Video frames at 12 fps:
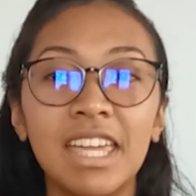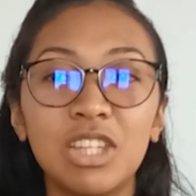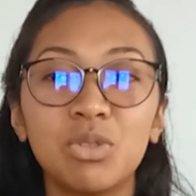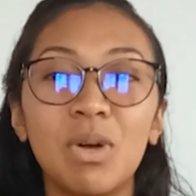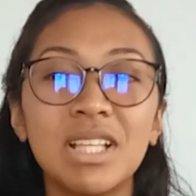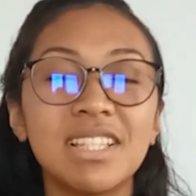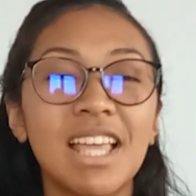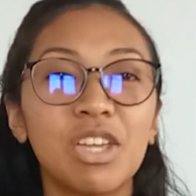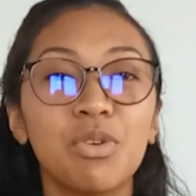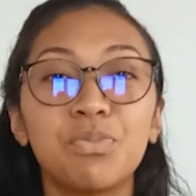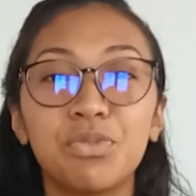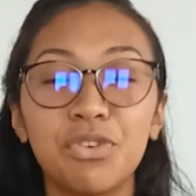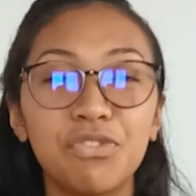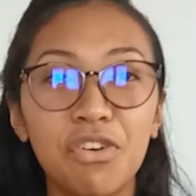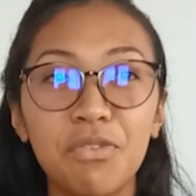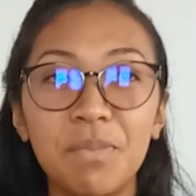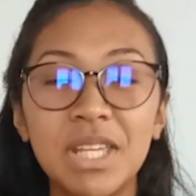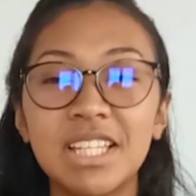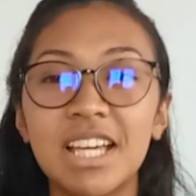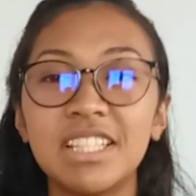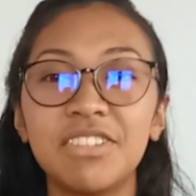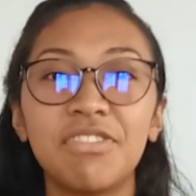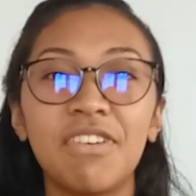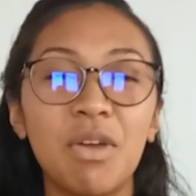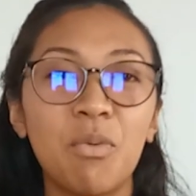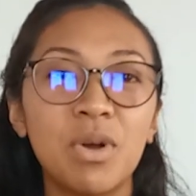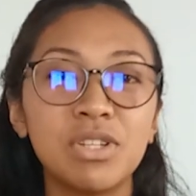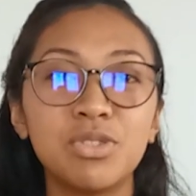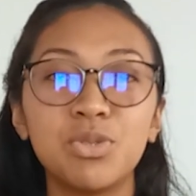It was like a proof for me that if I want